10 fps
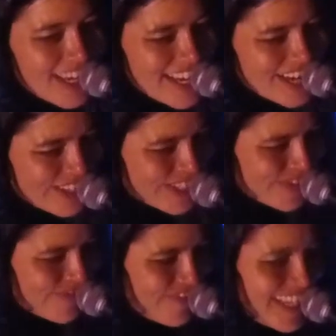in the
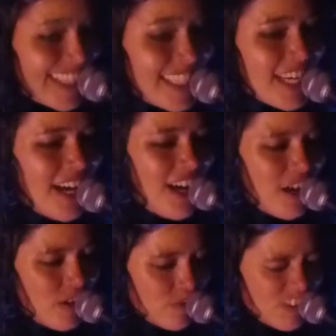midst
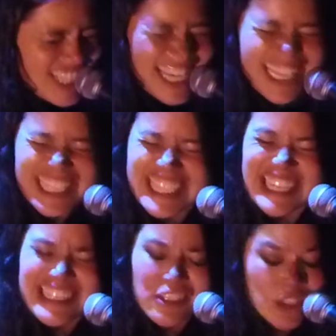of
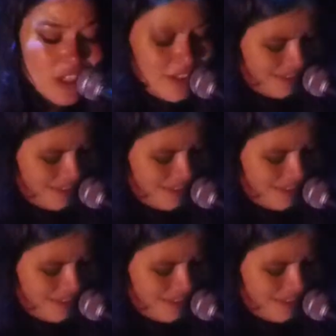danger,